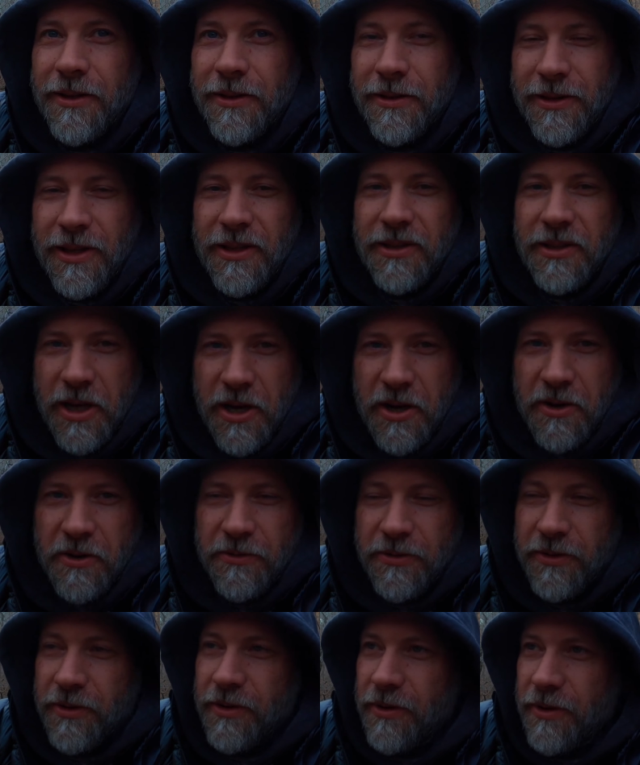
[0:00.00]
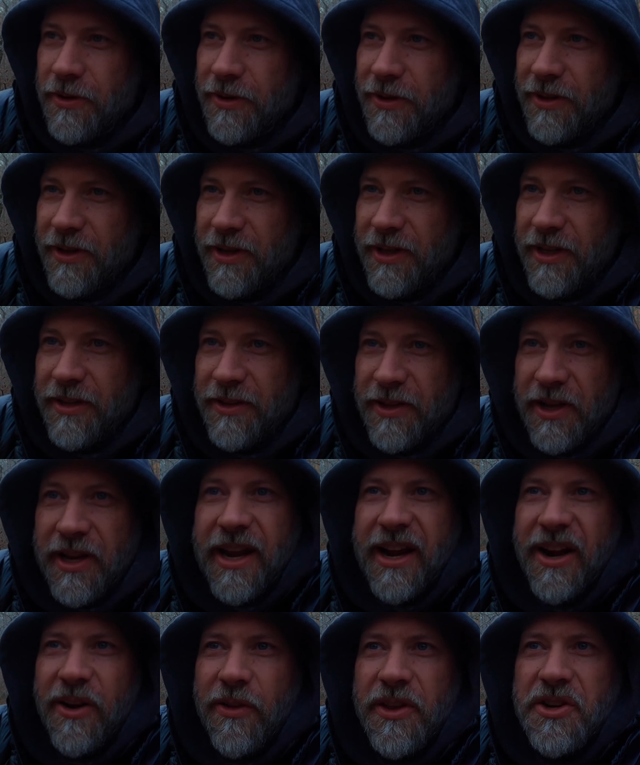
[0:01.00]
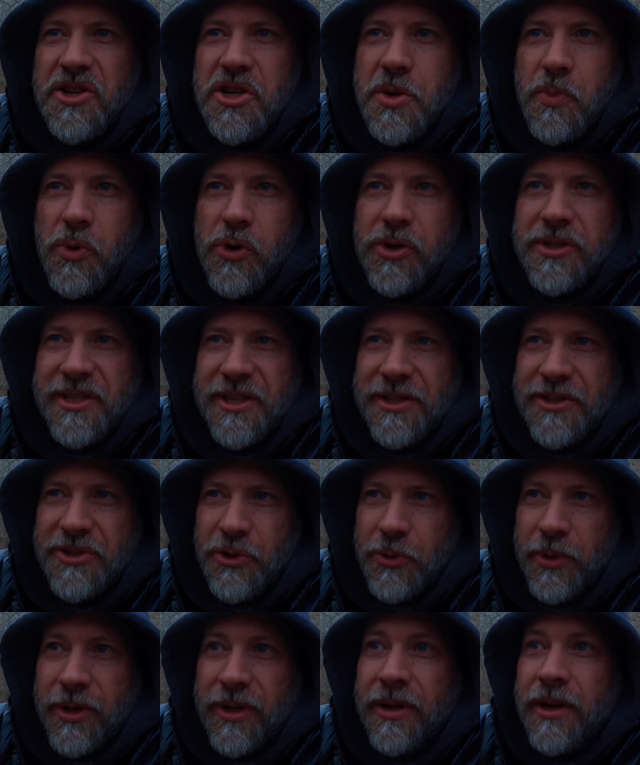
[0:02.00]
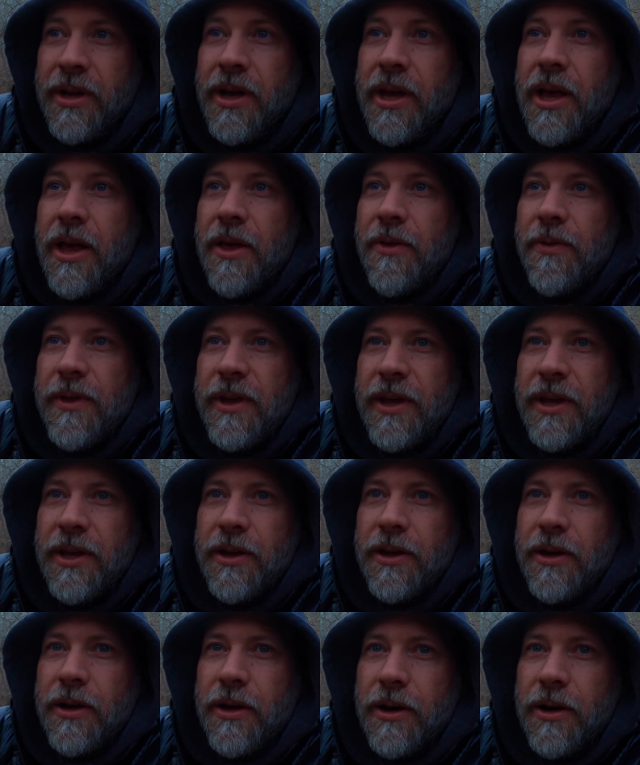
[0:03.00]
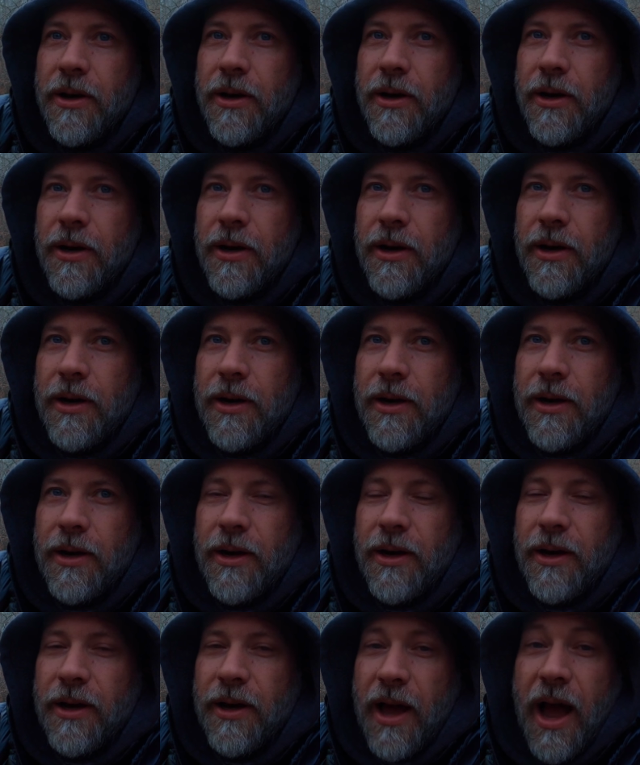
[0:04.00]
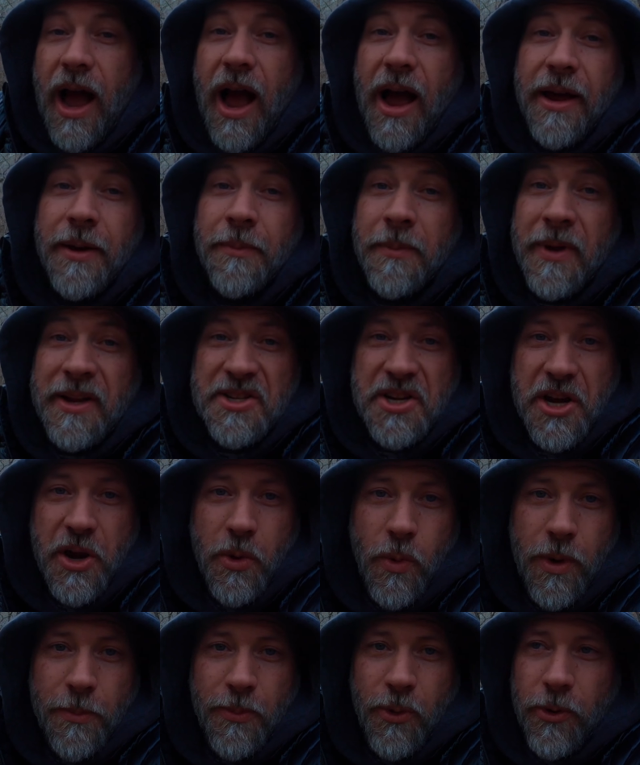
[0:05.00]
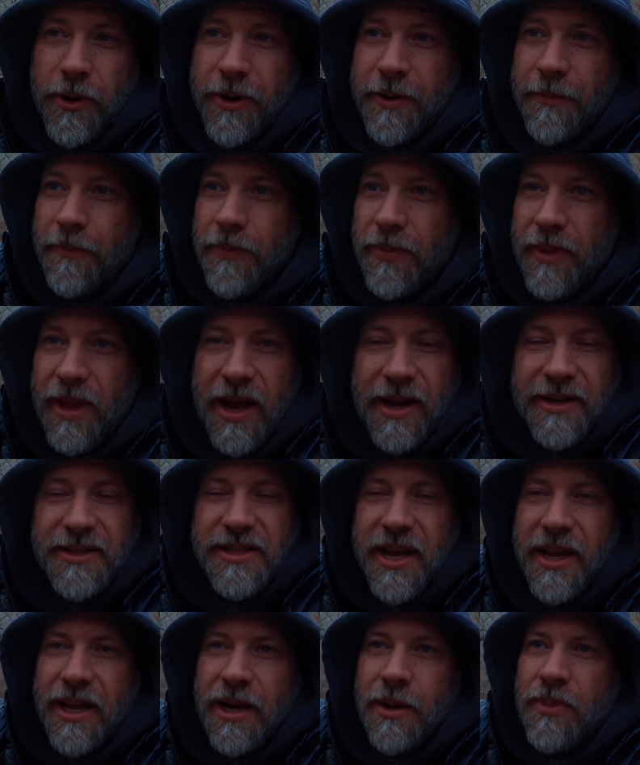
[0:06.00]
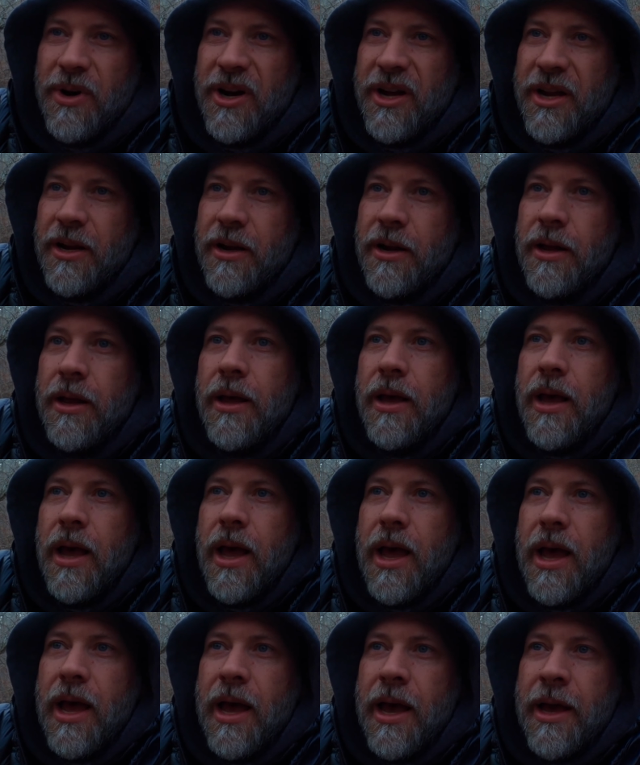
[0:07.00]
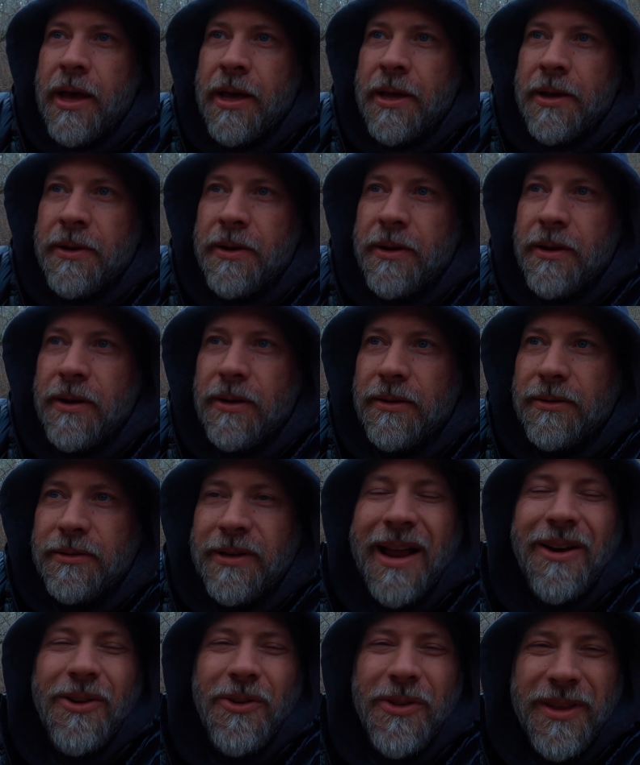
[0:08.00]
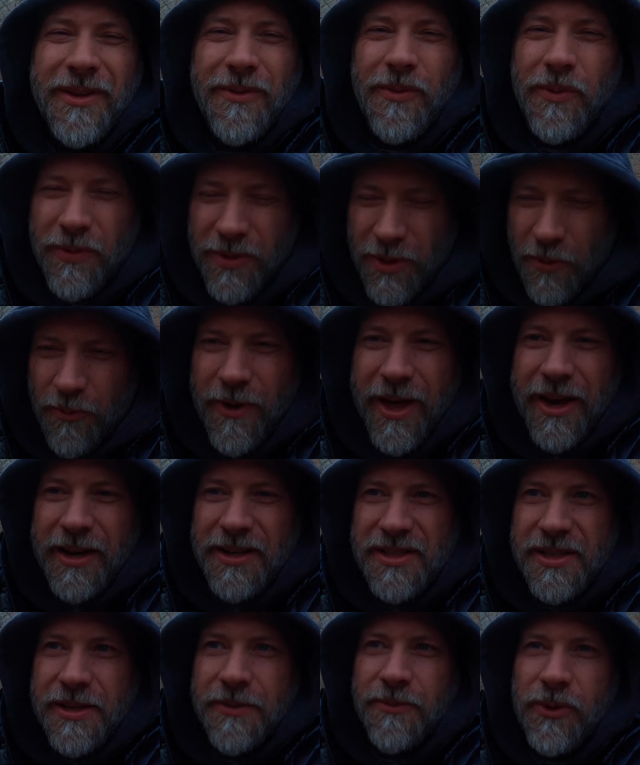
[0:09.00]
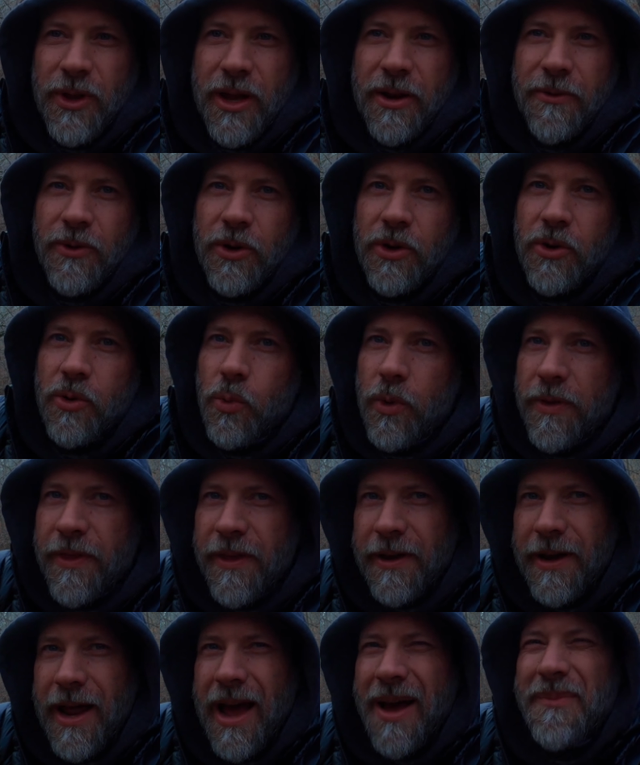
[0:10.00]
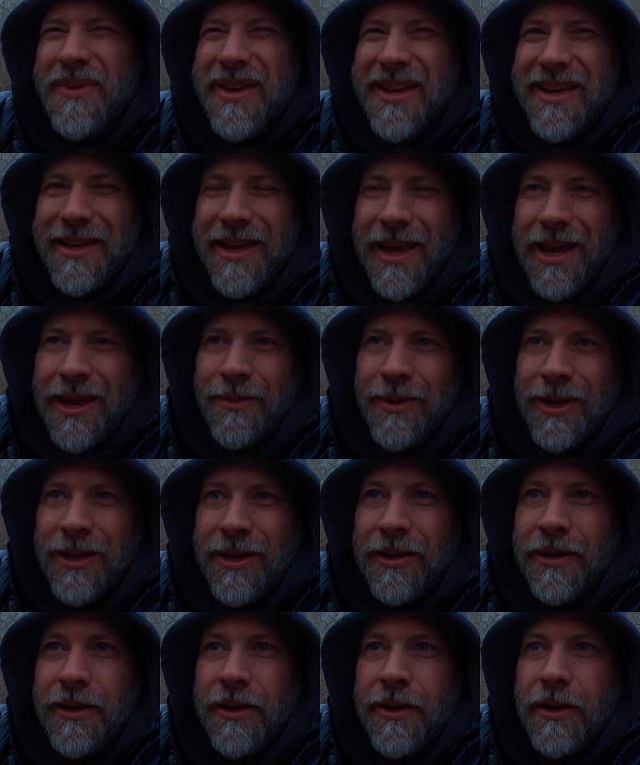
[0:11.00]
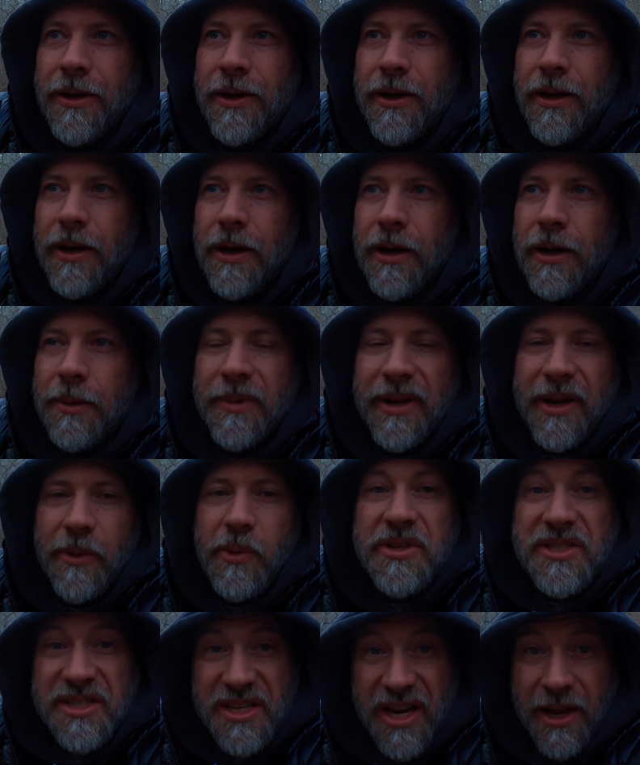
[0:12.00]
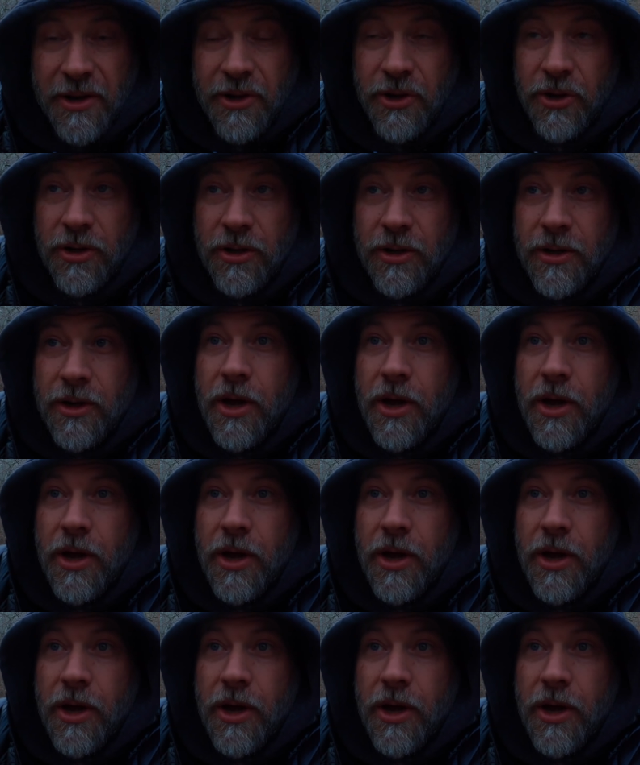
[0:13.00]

the love the the care that she puts into it. The uh, I had mentioned at one point I'd taken a bite and not only the venison flavor with it not being gamey, um, it was tender,